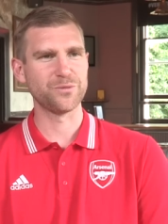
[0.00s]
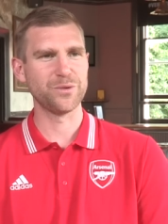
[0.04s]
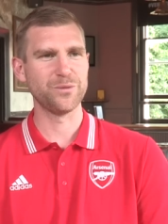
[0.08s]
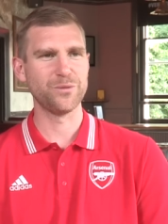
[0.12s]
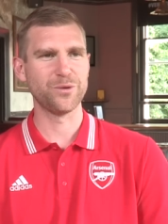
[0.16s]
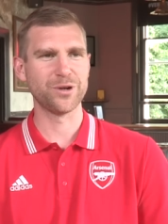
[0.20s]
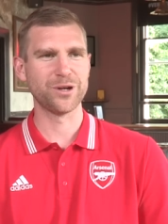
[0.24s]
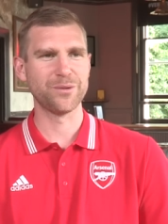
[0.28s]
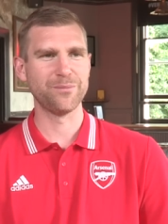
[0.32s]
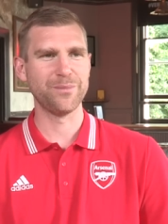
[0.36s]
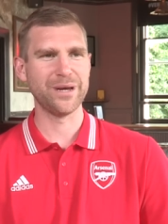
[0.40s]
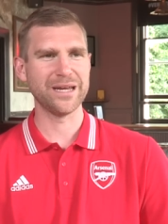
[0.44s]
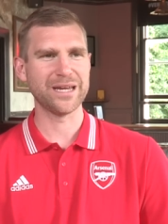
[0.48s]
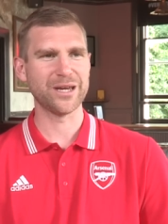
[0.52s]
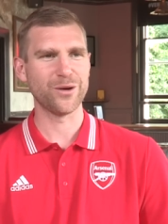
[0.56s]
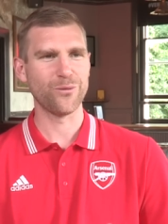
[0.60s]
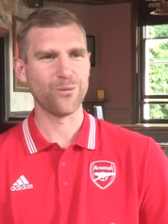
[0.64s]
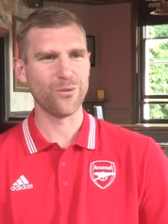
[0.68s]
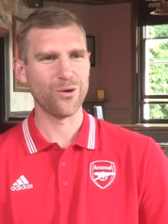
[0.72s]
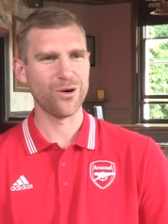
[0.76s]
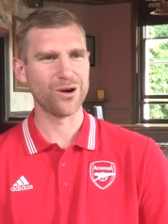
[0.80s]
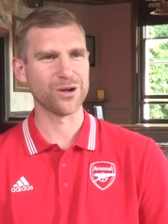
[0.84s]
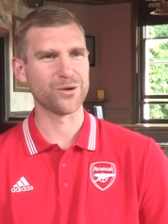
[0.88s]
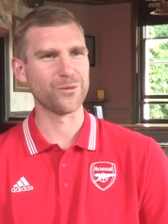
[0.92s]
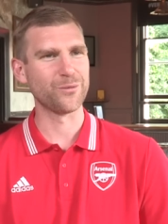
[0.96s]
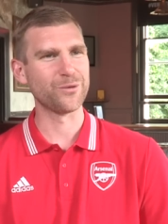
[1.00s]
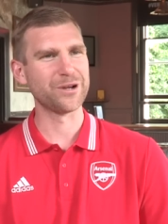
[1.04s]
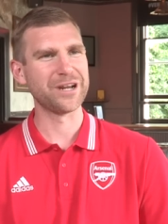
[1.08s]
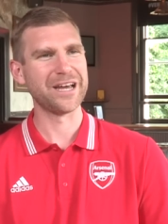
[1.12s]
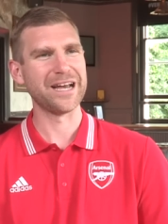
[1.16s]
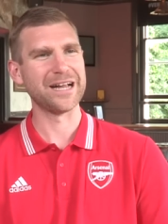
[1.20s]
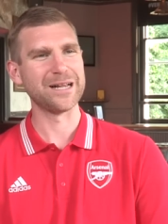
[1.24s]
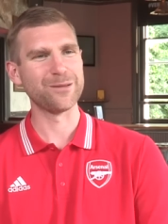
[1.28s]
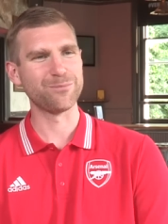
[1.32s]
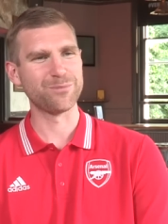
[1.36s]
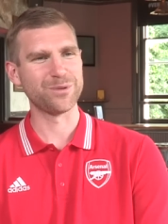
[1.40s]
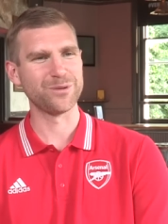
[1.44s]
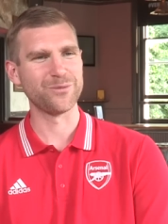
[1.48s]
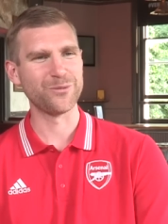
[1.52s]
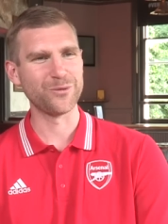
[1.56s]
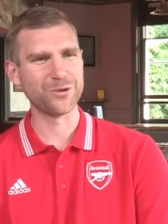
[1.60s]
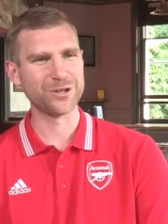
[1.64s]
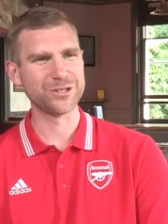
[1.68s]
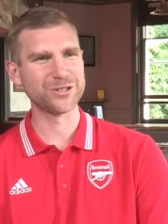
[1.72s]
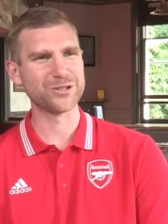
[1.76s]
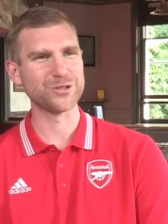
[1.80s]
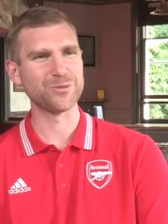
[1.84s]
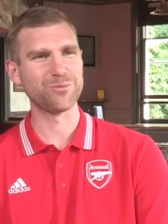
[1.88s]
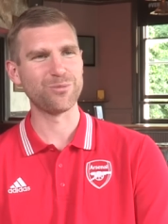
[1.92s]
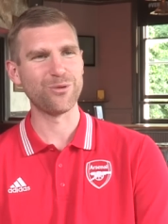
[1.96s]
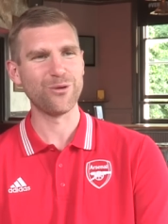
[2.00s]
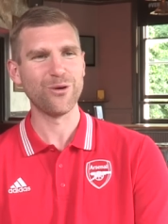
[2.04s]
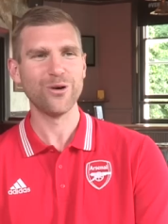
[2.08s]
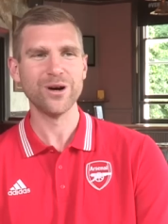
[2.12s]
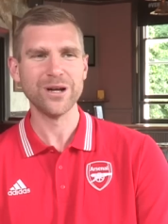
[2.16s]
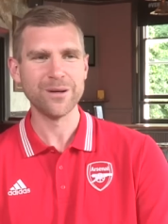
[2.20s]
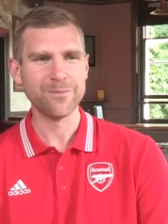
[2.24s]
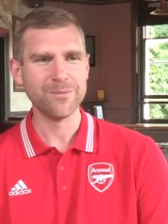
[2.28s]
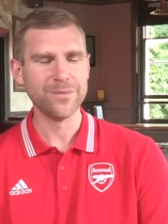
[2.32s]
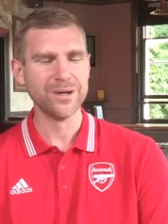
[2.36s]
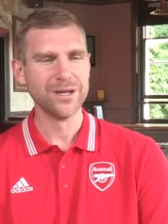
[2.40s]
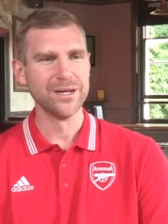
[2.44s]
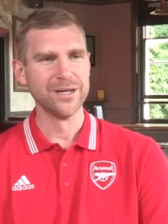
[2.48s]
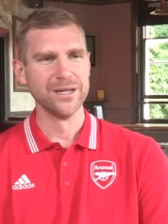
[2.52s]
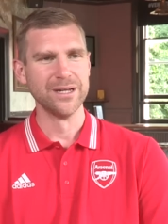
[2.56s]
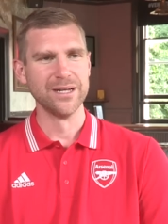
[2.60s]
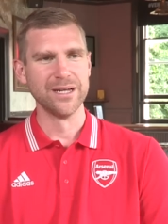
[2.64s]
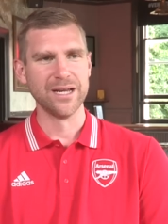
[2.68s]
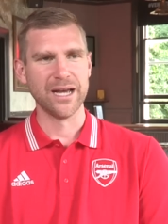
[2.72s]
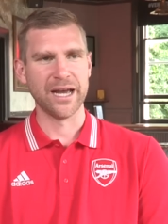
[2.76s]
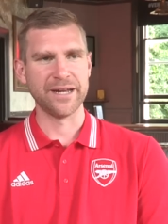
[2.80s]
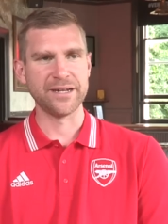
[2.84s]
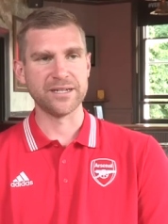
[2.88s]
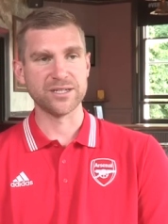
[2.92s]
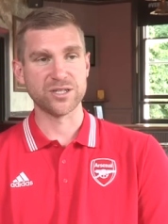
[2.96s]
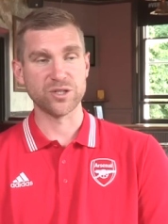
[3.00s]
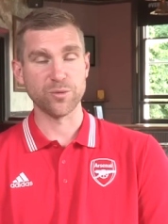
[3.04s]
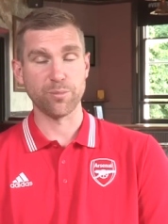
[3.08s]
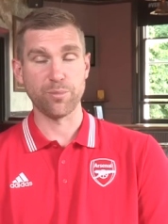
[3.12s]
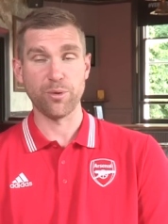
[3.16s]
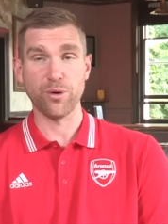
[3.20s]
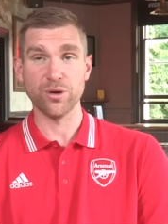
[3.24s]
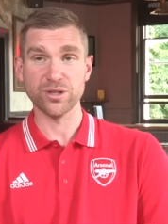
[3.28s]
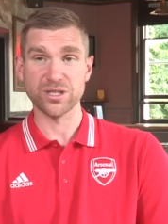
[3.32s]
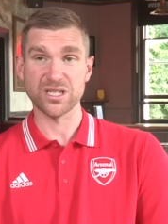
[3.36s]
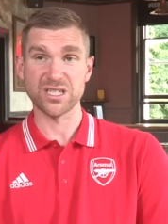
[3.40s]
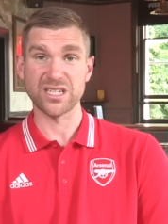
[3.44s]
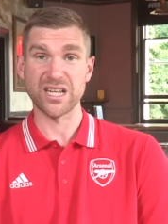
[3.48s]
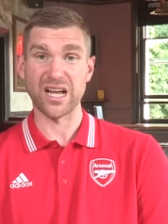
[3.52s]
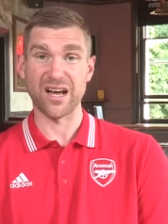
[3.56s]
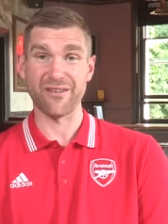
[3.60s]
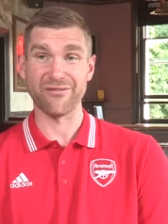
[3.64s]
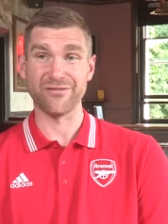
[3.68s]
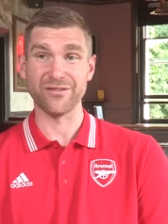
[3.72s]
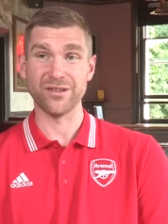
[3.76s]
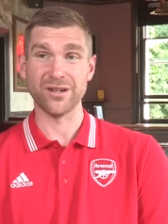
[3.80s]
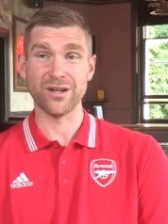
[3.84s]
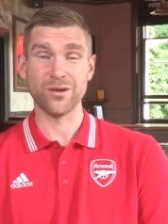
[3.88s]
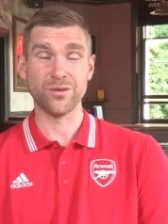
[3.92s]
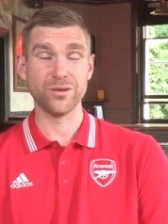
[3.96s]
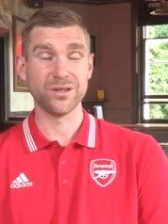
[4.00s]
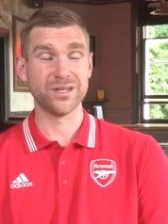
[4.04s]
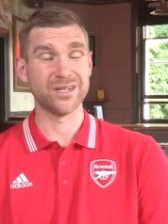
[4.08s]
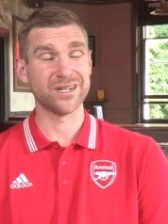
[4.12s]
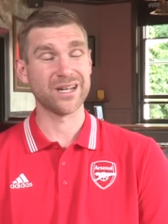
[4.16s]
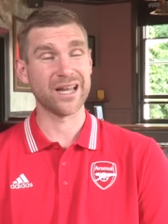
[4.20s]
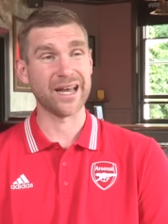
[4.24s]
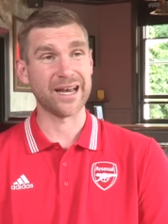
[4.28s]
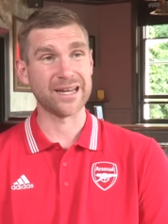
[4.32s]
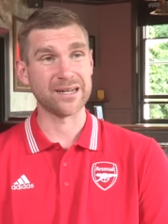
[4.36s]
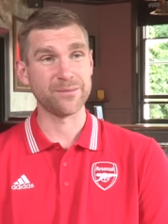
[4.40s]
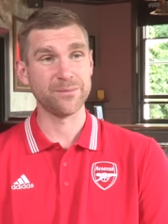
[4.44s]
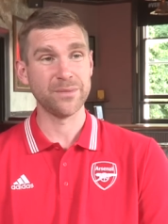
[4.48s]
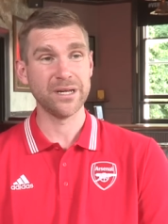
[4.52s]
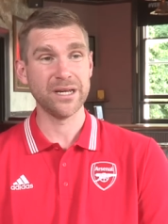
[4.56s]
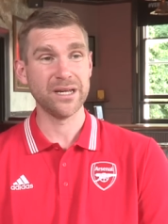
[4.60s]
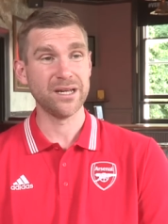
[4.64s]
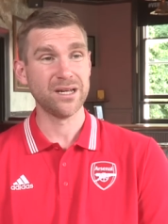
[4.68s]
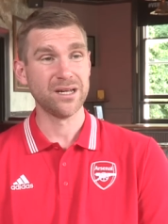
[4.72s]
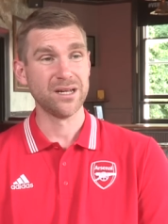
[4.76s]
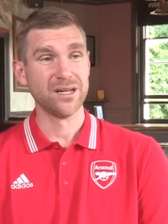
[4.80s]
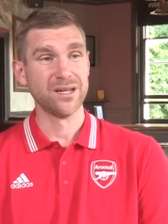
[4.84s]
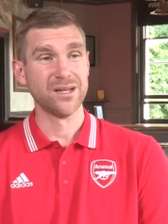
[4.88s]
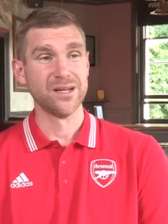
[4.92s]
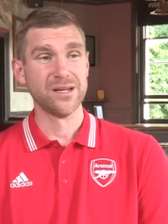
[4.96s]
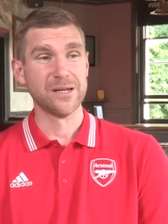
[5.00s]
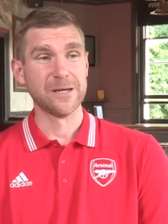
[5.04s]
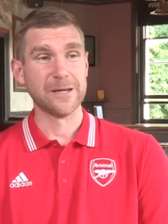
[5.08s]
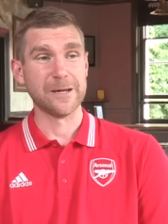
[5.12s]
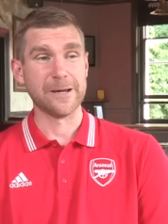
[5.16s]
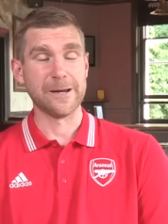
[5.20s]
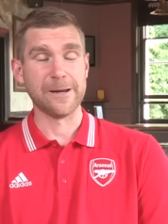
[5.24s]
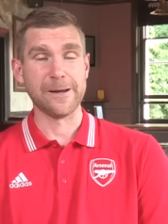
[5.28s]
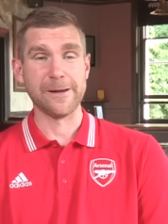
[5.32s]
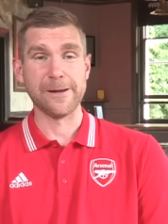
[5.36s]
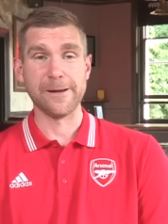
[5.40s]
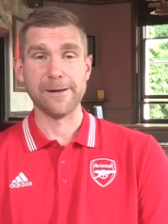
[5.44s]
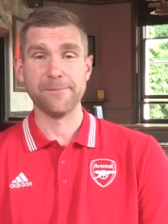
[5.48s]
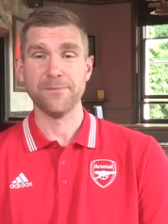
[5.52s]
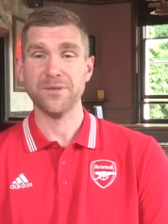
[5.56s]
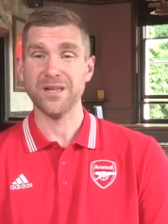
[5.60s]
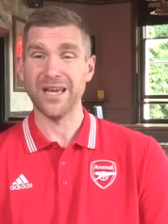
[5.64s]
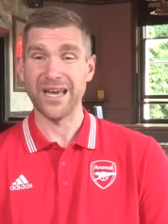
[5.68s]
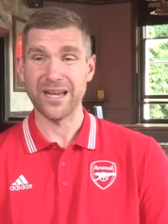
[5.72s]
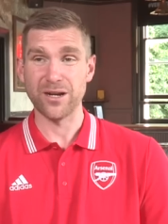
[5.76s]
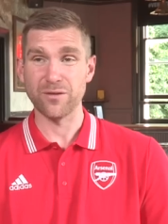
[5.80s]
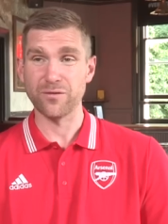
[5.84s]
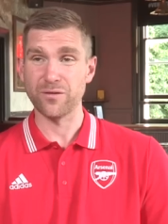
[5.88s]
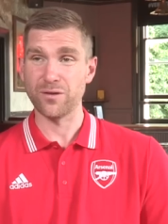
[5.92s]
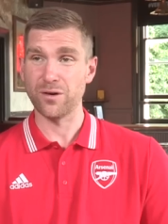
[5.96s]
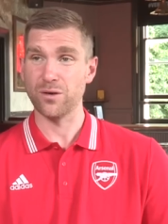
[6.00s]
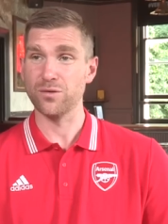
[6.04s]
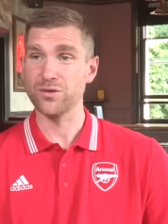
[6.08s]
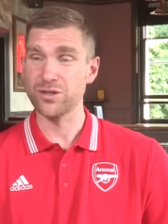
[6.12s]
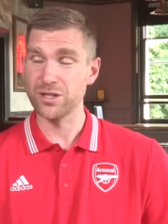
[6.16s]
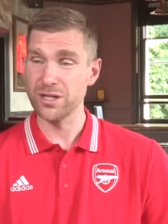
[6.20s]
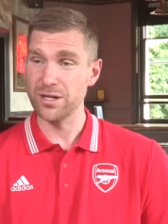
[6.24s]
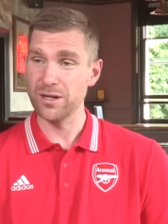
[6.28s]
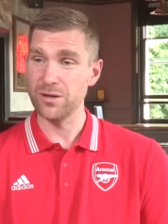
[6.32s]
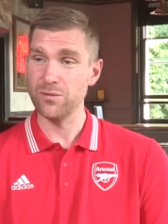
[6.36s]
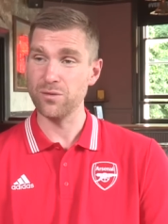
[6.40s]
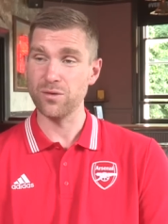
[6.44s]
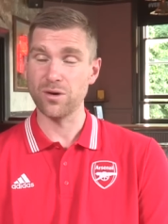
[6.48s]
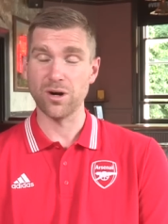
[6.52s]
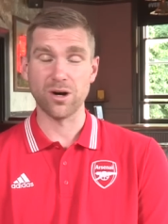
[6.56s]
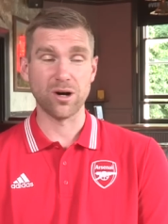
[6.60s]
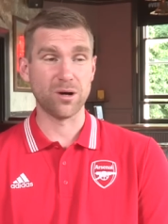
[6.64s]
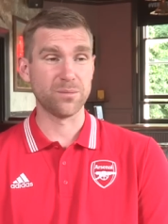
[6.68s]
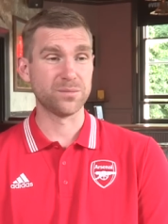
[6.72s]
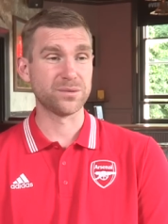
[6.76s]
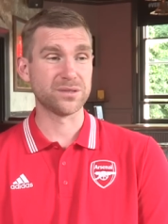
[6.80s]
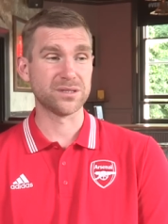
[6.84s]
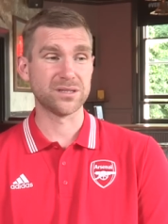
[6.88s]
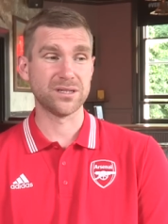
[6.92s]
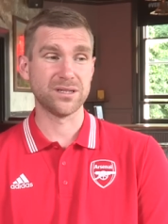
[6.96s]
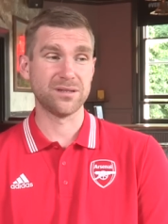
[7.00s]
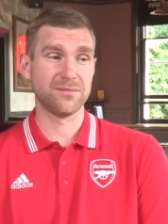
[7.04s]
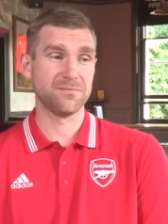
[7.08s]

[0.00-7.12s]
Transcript: We want to make it work. We want to help him. We want to support him, and the support staff, you know, in the academy, um, the head of coaching, Luke Hobbs.